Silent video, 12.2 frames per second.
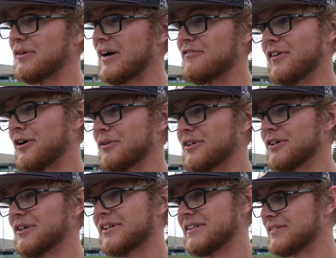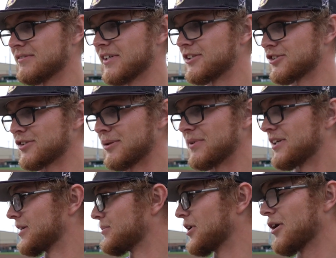and I felt good, and they just let me
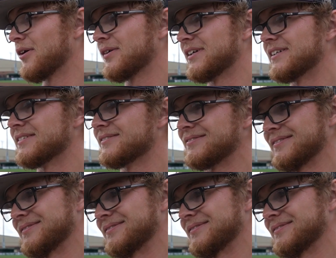keep going, and